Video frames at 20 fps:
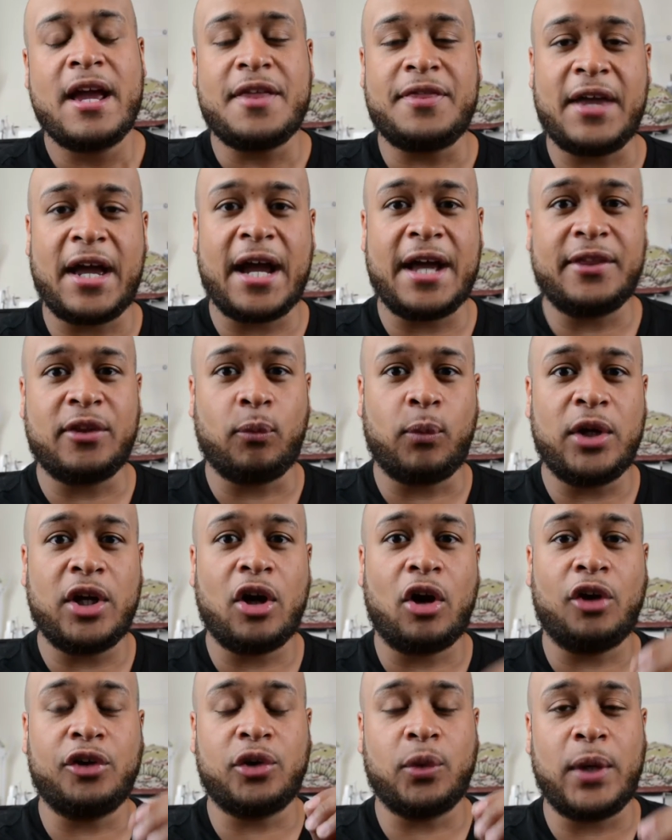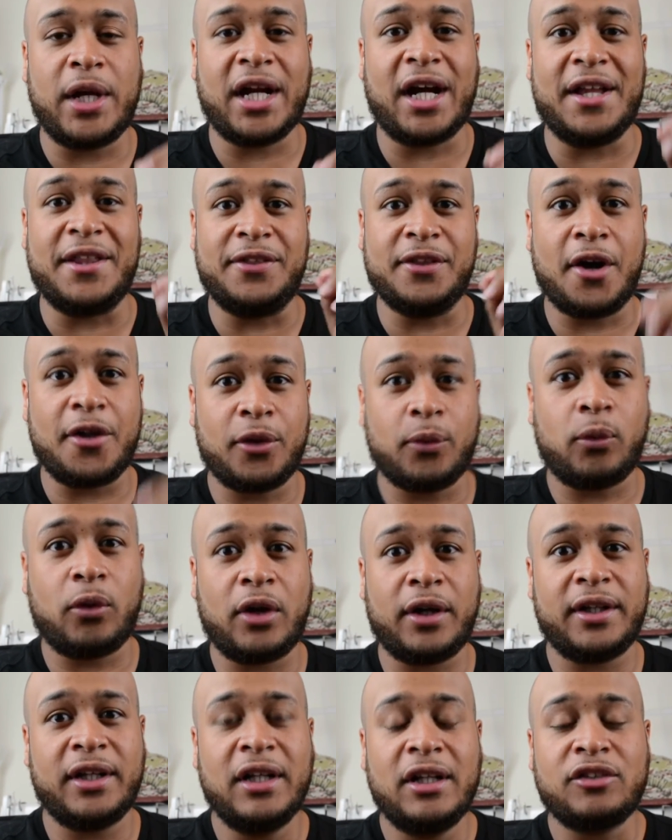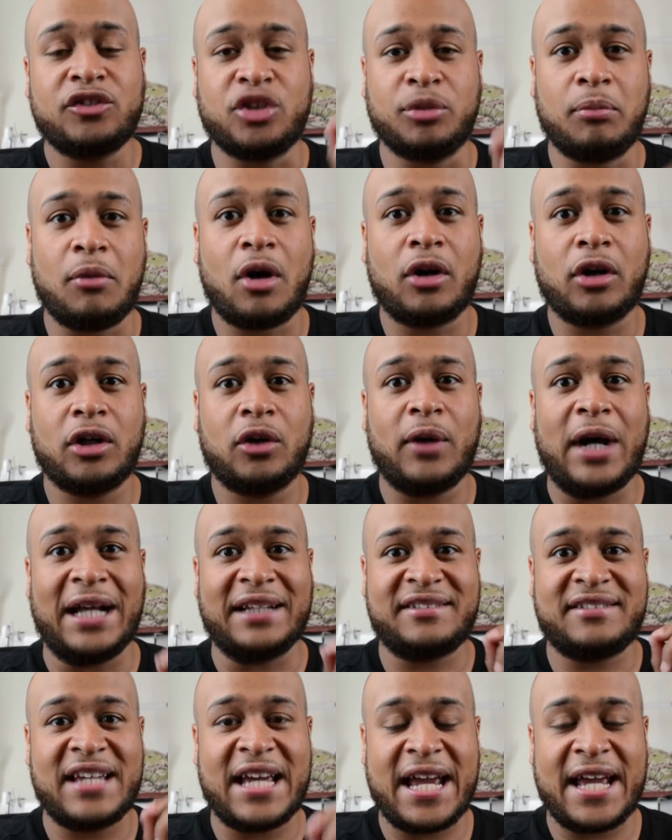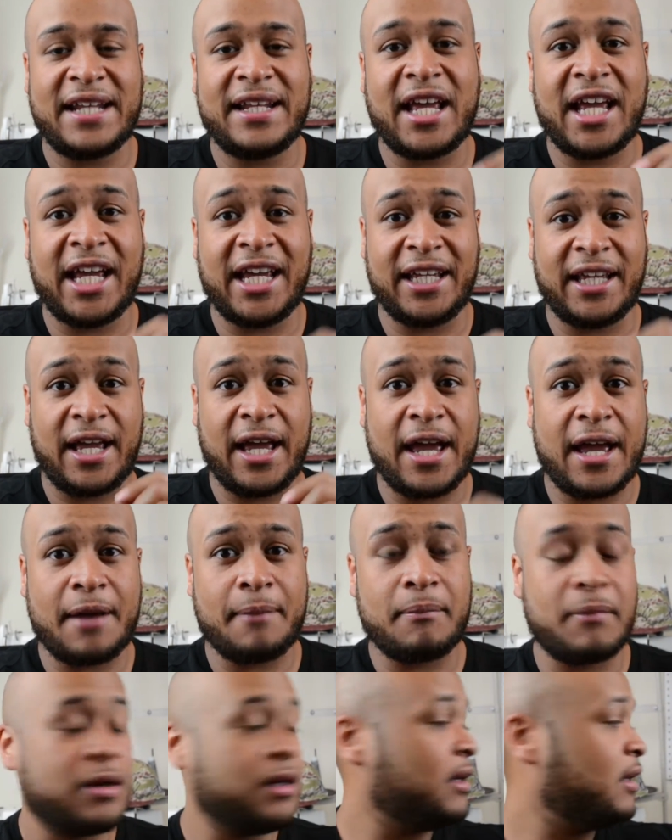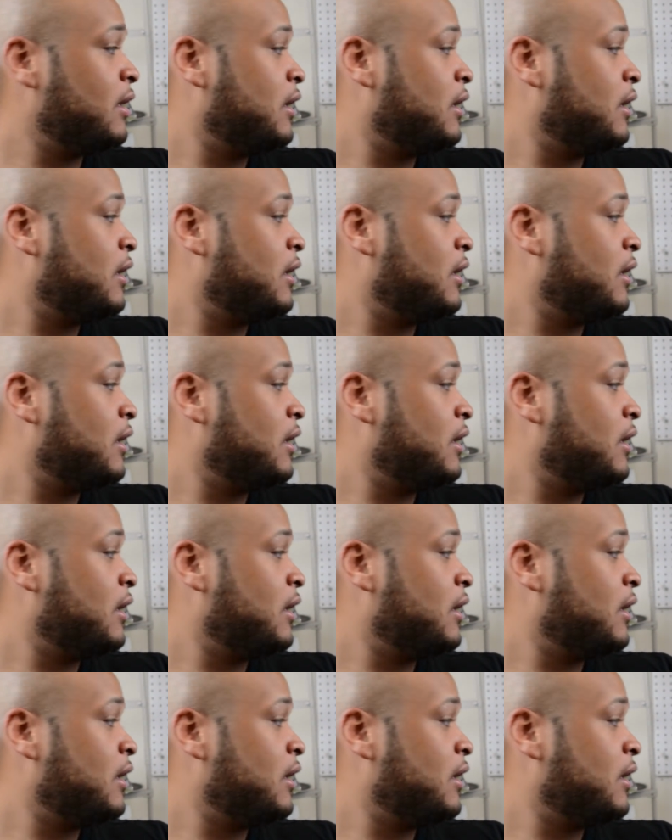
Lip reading: that we are doing another one tomorrow at 10 a.m.